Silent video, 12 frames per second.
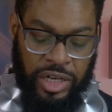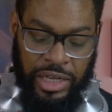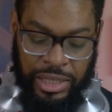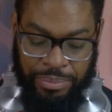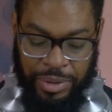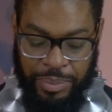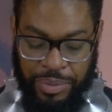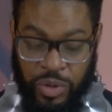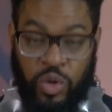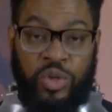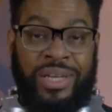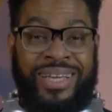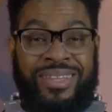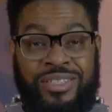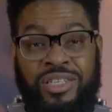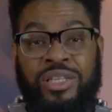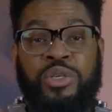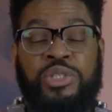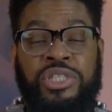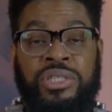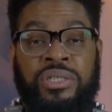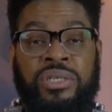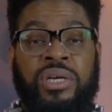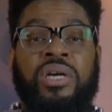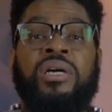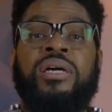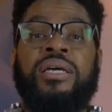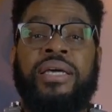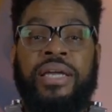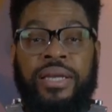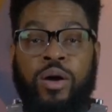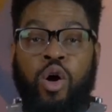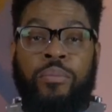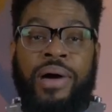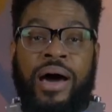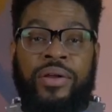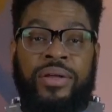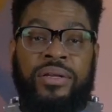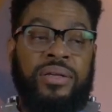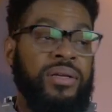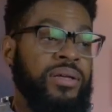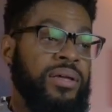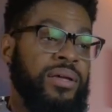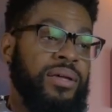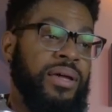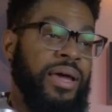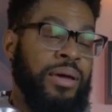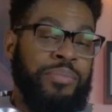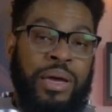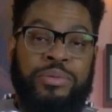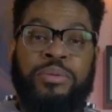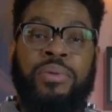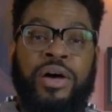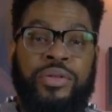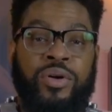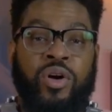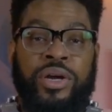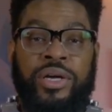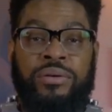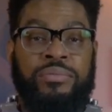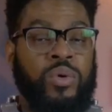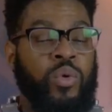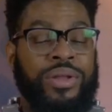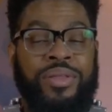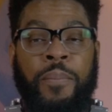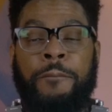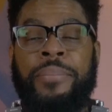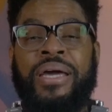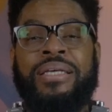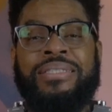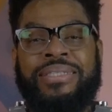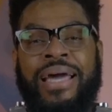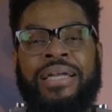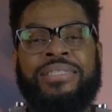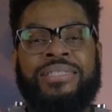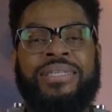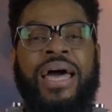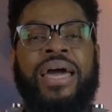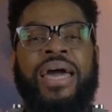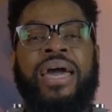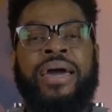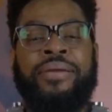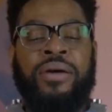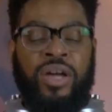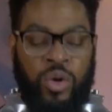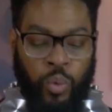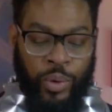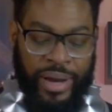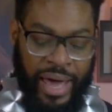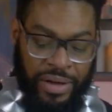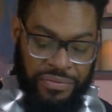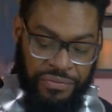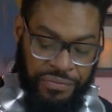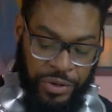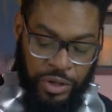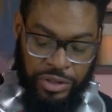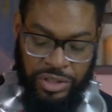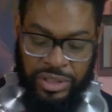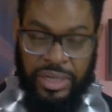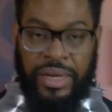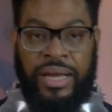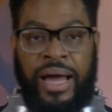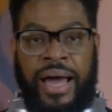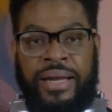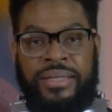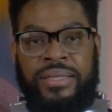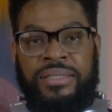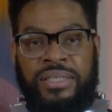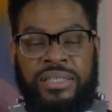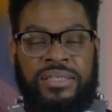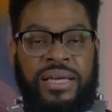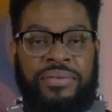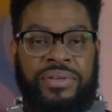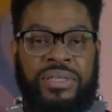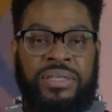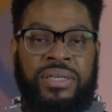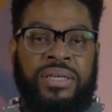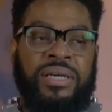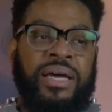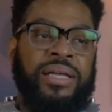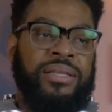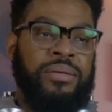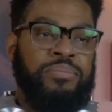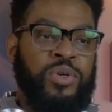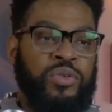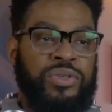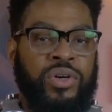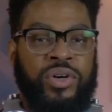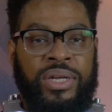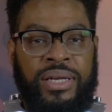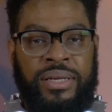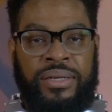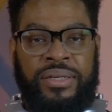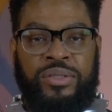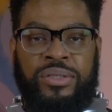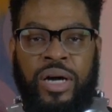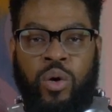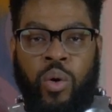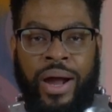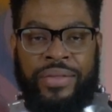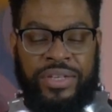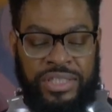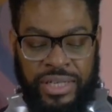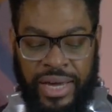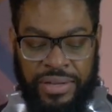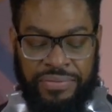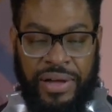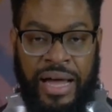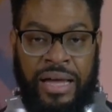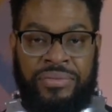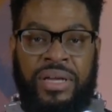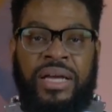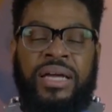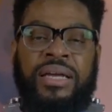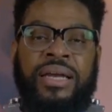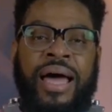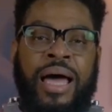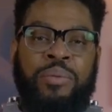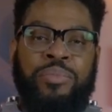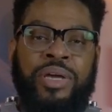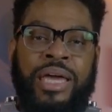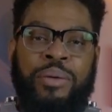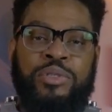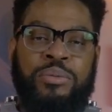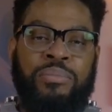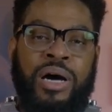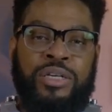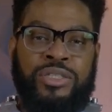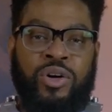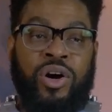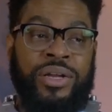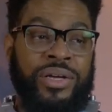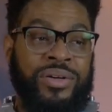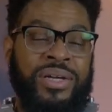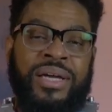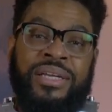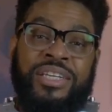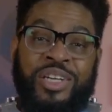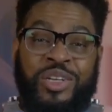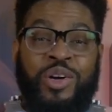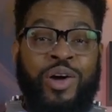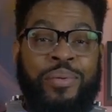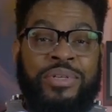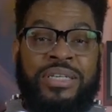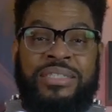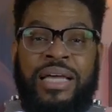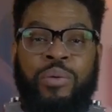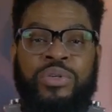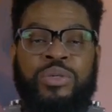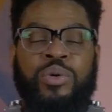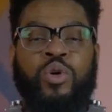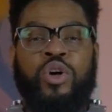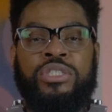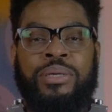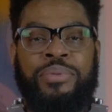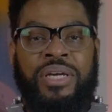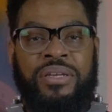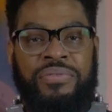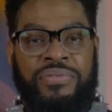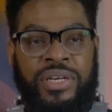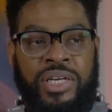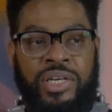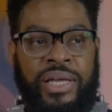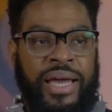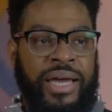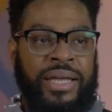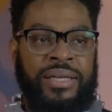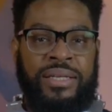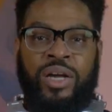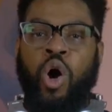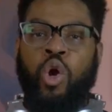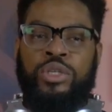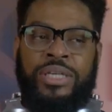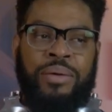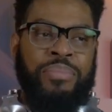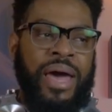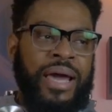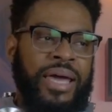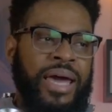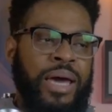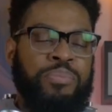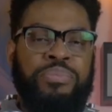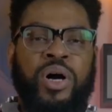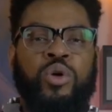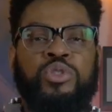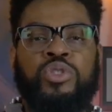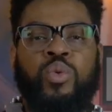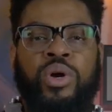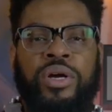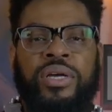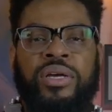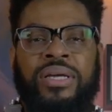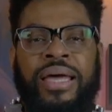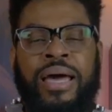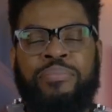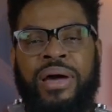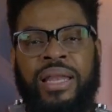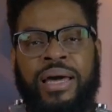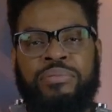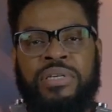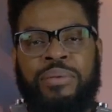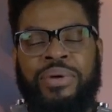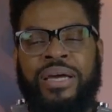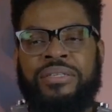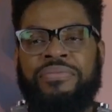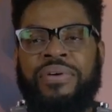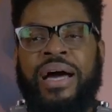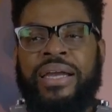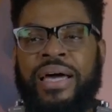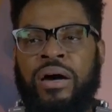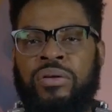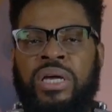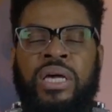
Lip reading: other people who need the solution can know about it and be able to monitor audio. One of the biggest challenges I had when I first got the G7 and then moved on and acquired the G85, not being able to monitor audio. Do you know how many times I went to record something in the field and only to get back at post to work at my laptop and to find out